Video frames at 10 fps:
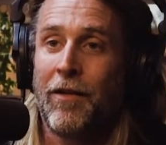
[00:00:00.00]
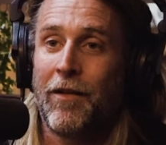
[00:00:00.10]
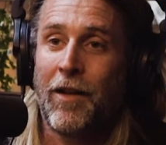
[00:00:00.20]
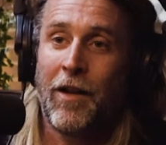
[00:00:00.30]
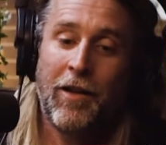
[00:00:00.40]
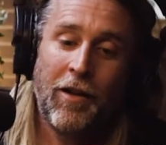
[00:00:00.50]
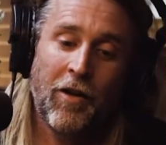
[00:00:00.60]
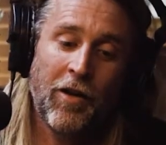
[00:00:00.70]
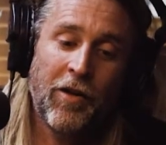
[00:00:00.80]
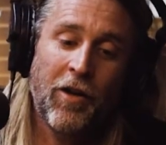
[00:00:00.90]
So you
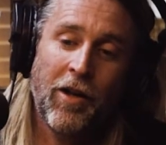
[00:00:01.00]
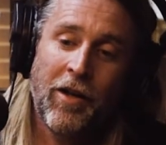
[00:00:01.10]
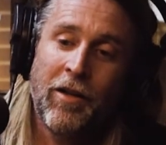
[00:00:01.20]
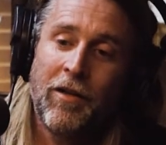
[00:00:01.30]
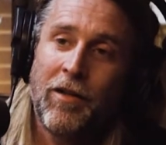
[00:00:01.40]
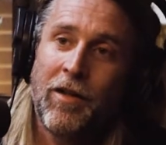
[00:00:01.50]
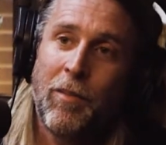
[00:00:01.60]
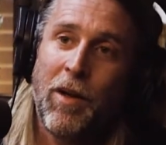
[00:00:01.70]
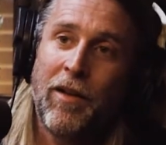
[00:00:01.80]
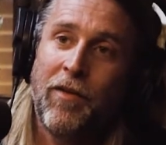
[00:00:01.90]
got $1 to
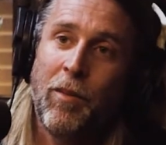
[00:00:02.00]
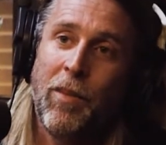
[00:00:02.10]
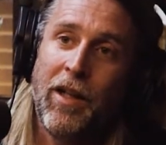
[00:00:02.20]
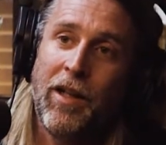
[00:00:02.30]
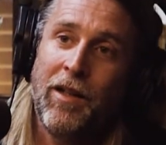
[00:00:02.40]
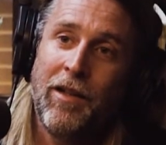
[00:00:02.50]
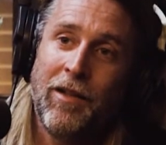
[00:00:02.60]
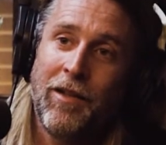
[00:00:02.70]
pay for the beer,